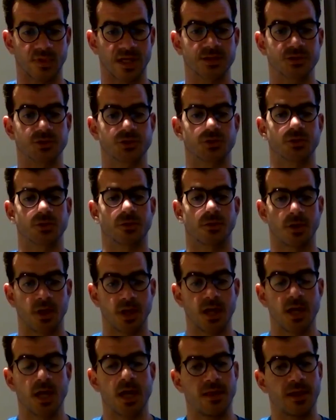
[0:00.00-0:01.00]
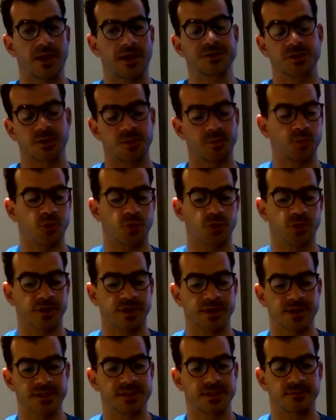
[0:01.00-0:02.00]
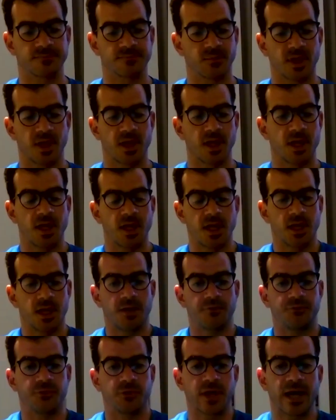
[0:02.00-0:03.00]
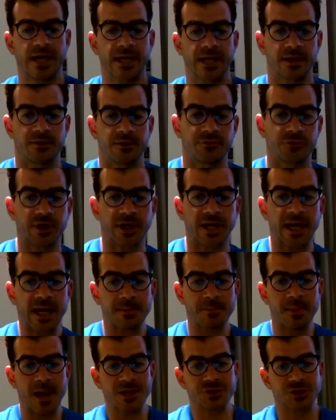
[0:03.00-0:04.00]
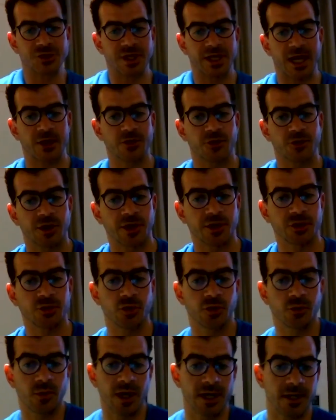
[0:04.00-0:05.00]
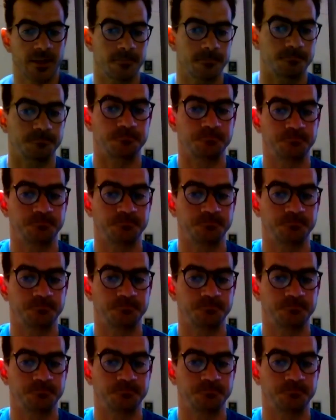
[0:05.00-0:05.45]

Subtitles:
That's very important, because if you cannot imagine it, how are you going to do it, right?